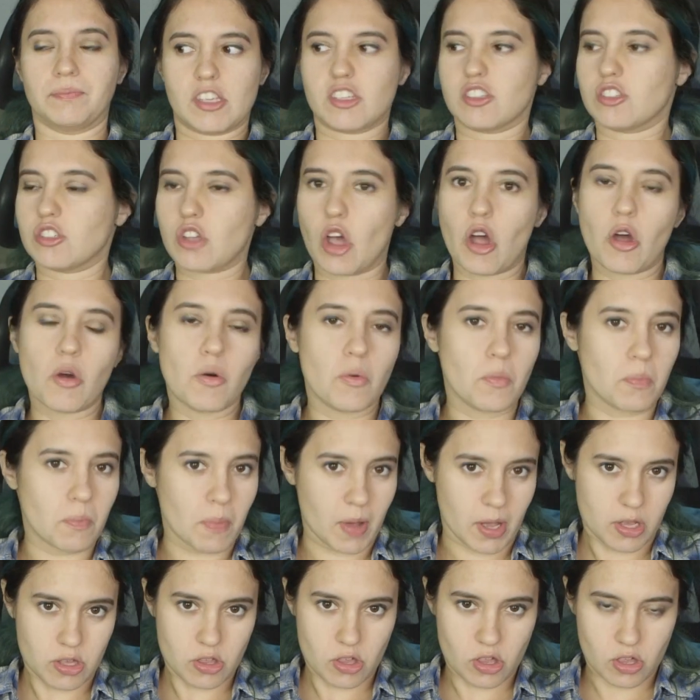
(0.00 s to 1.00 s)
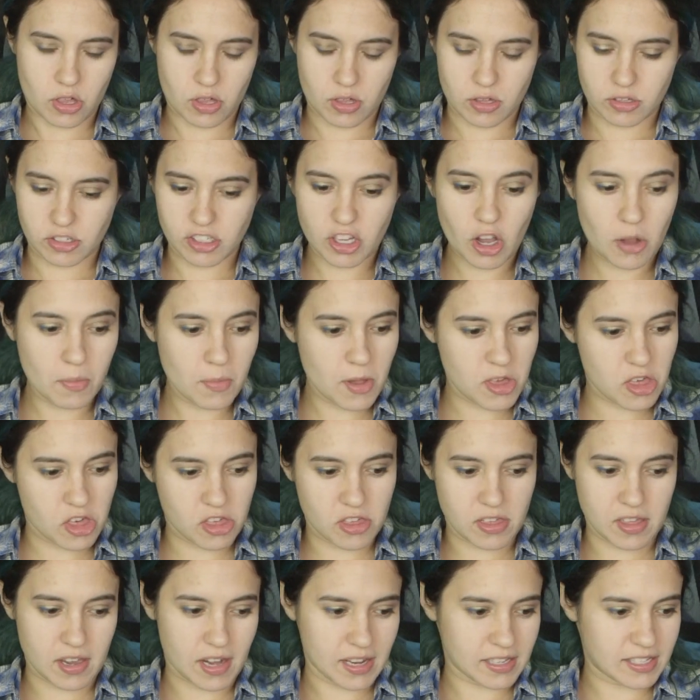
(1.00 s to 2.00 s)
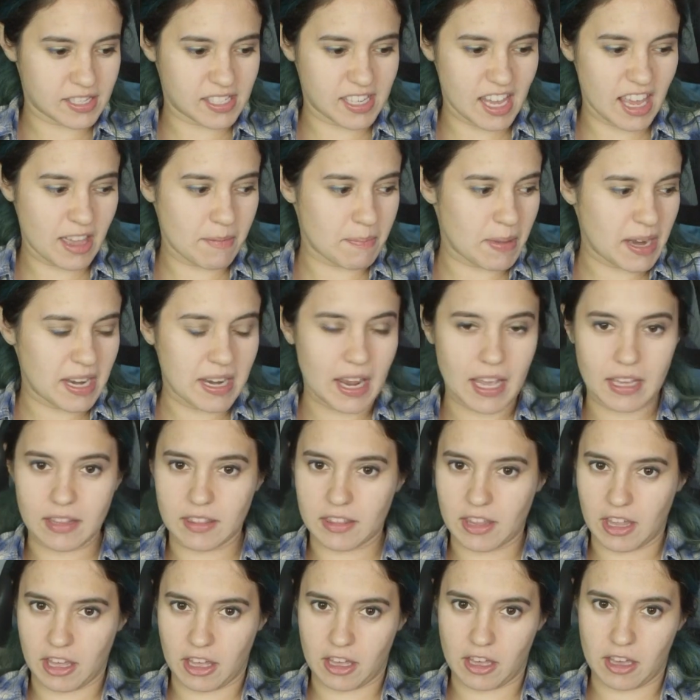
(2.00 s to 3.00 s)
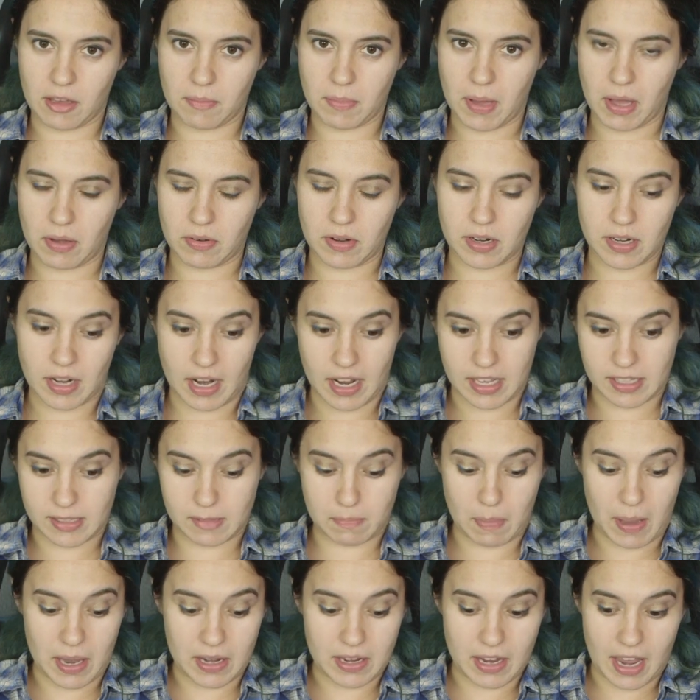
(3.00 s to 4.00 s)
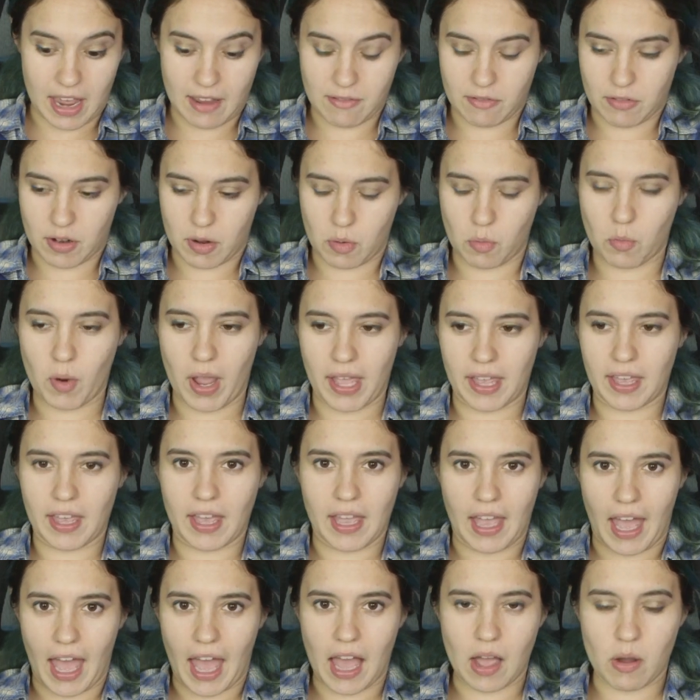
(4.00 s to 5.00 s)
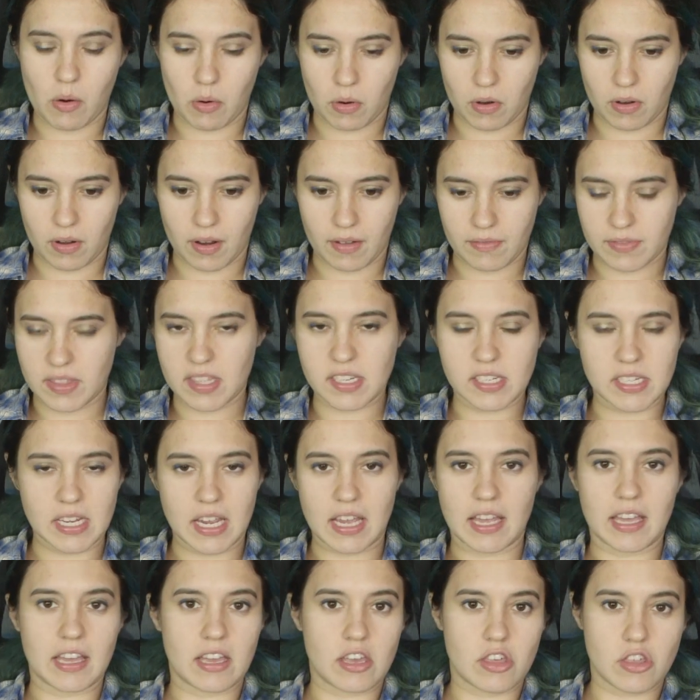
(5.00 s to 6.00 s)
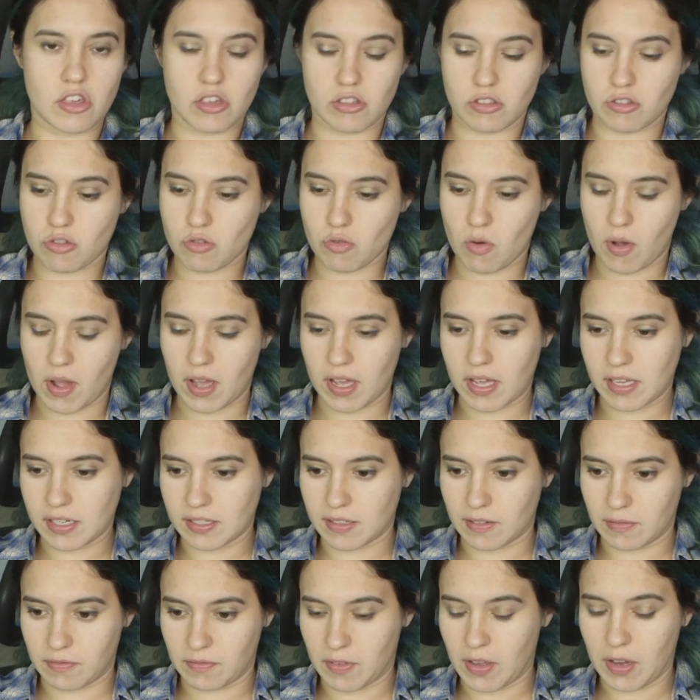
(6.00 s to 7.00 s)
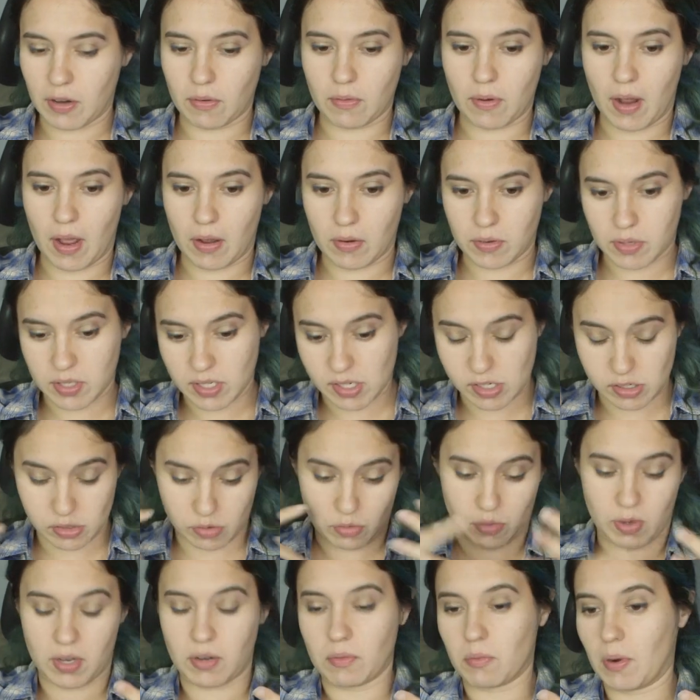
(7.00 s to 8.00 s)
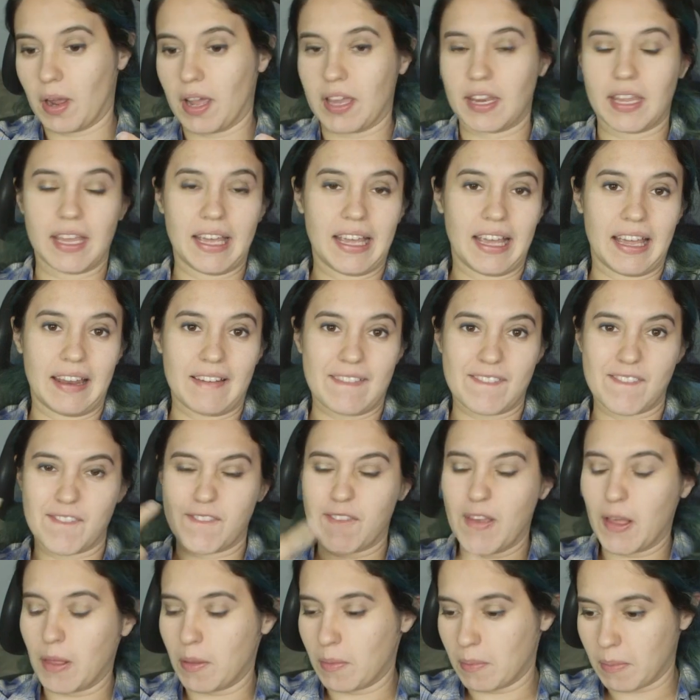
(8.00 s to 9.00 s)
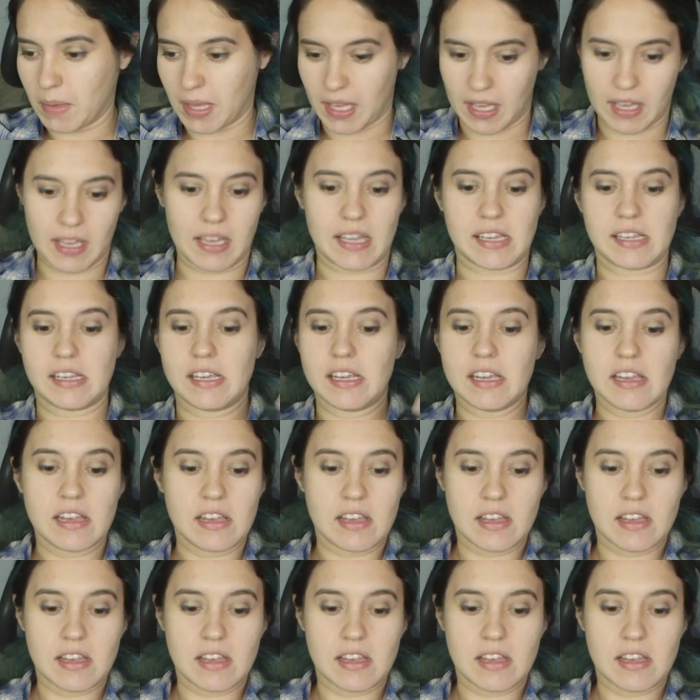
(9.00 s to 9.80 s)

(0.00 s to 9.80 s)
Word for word: So much that I stay up at night thinking about it. I spend every waking hour of the day just trying to figure out screenwriting and filming and